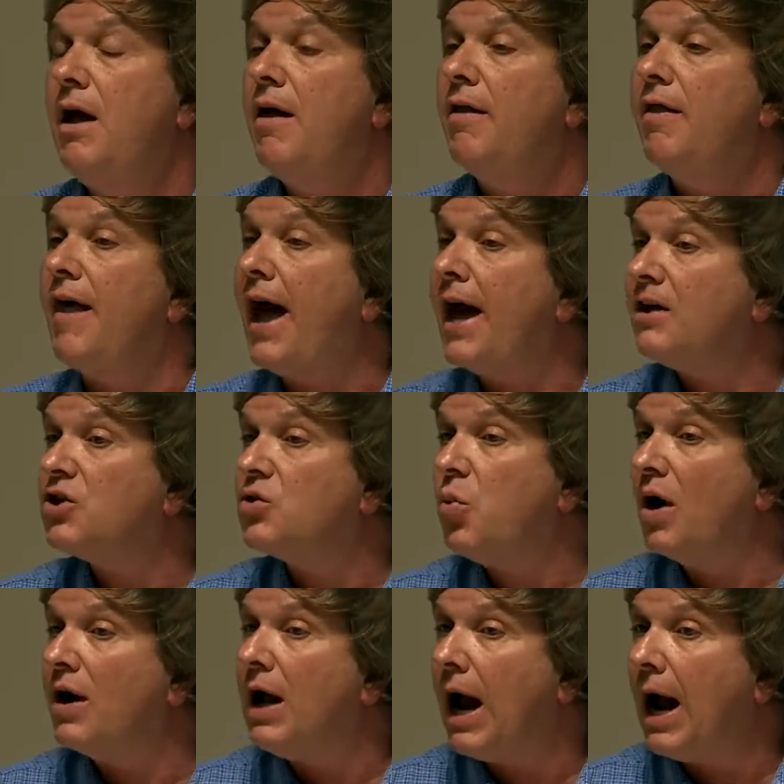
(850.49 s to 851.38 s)
That's
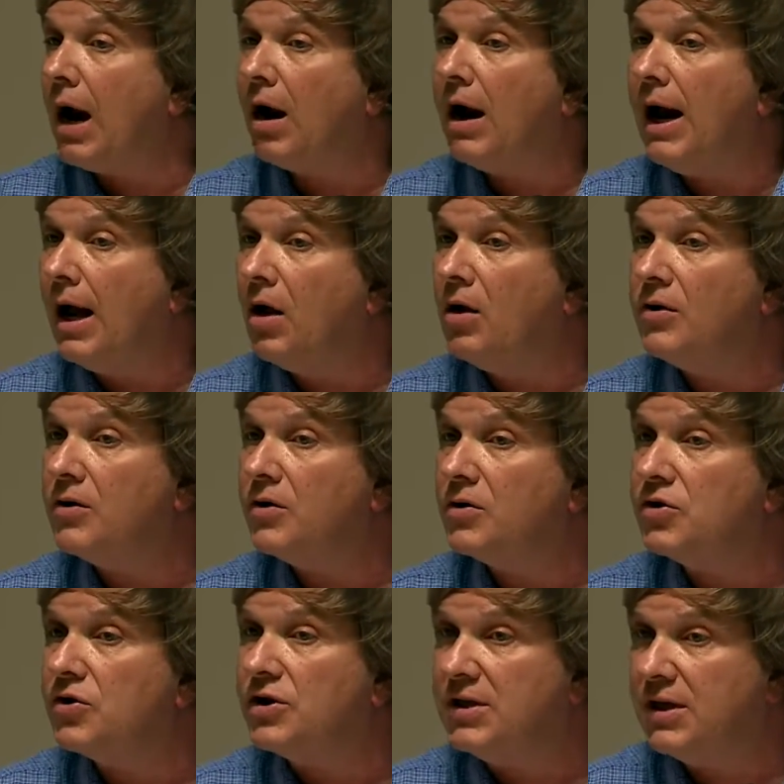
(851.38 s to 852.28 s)
what our
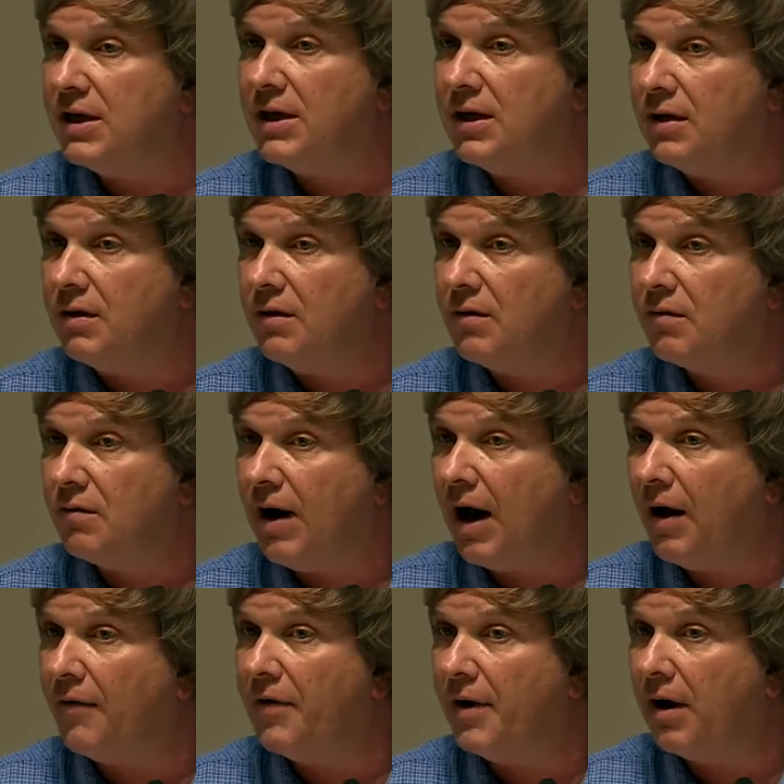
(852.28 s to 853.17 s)
elders did
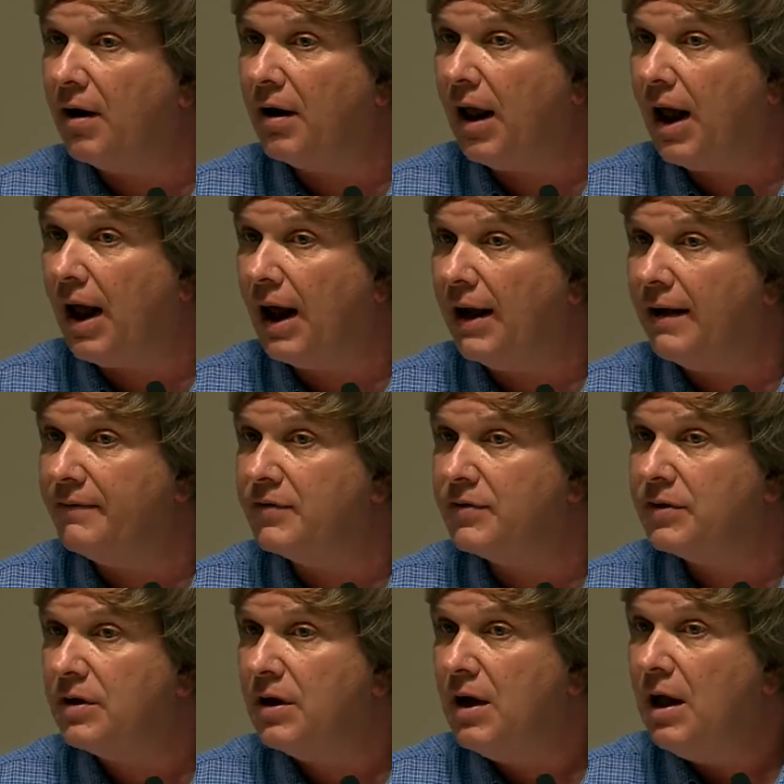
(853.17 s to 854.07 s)
throughout their
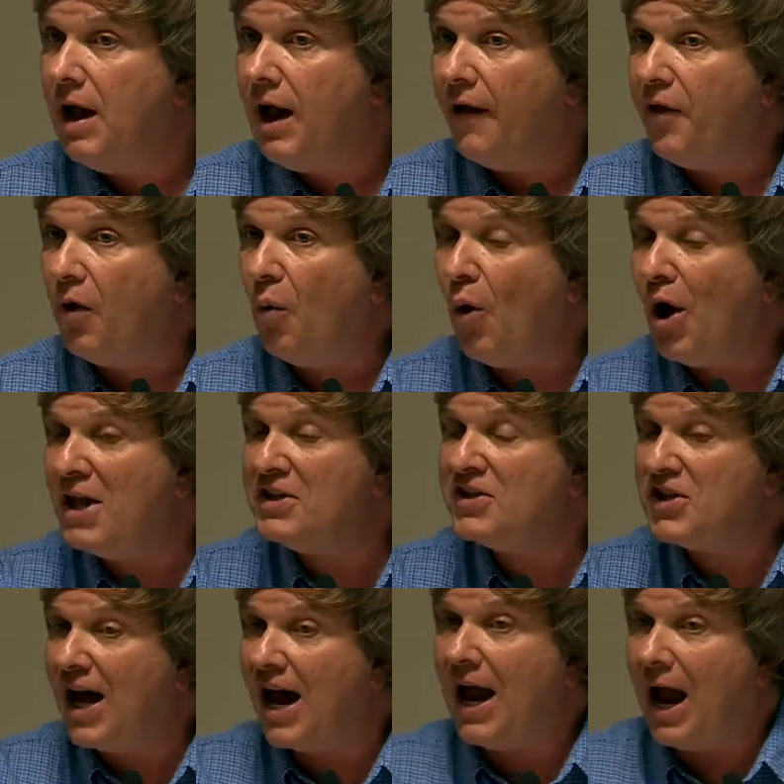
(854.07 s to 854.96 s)
lives. And the
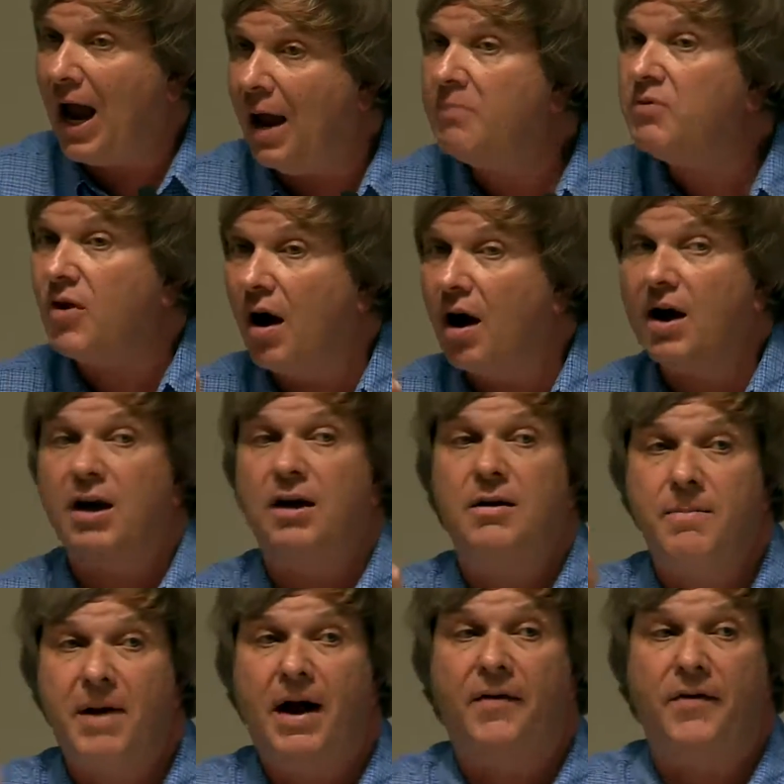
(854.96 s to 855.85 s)
ones I'm talking
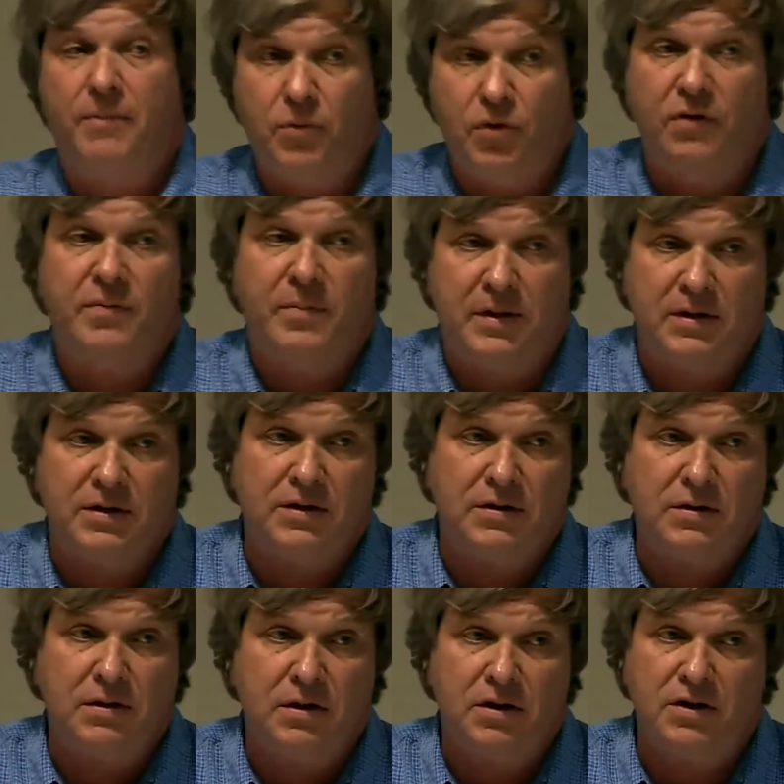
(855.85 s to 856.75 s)
about, the
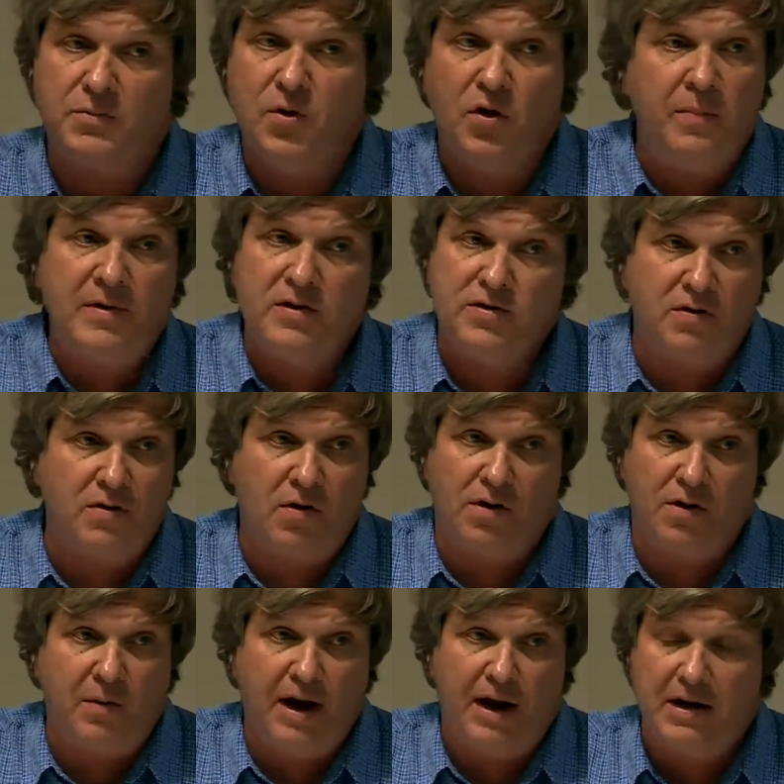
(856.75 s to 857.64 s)
movements, because movements are the
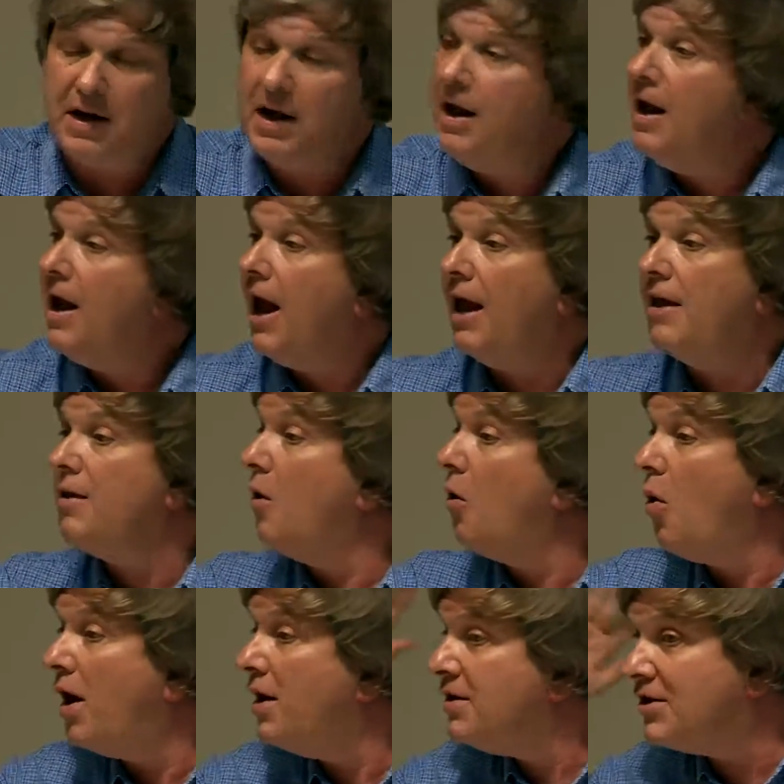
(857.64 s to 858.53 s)
only way. And the
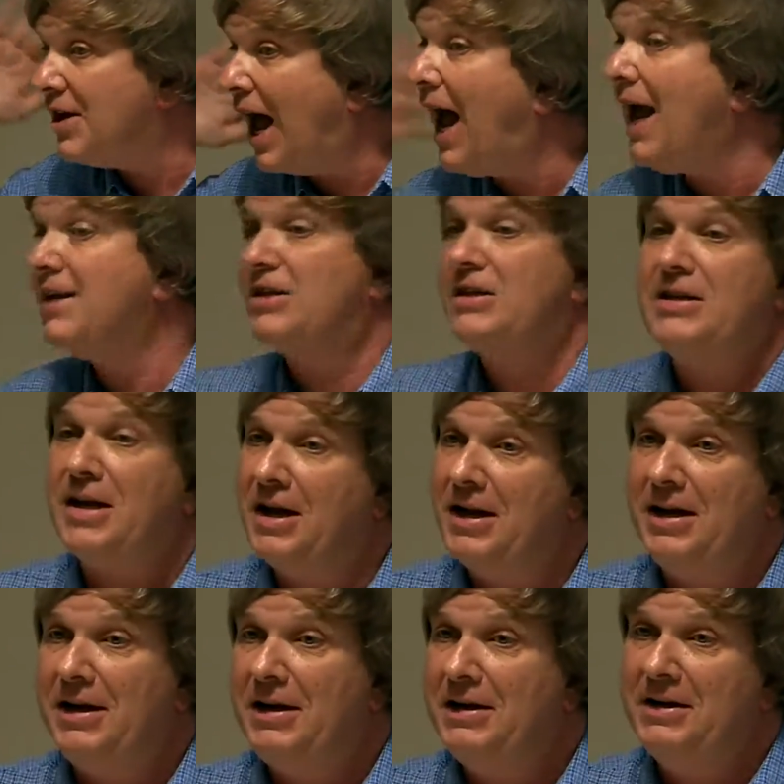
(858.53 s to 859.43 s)
ones I
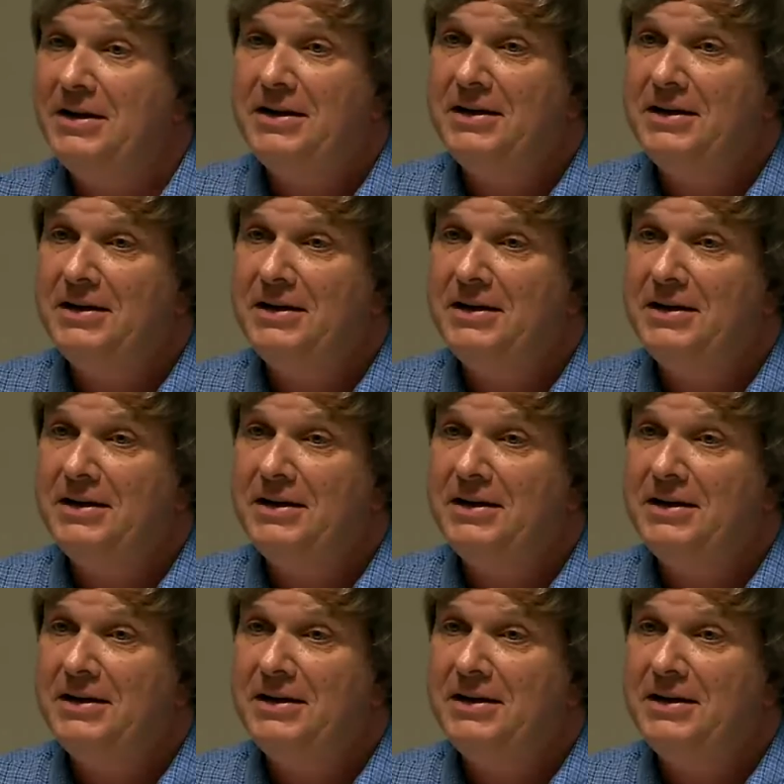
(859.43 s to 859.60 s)
study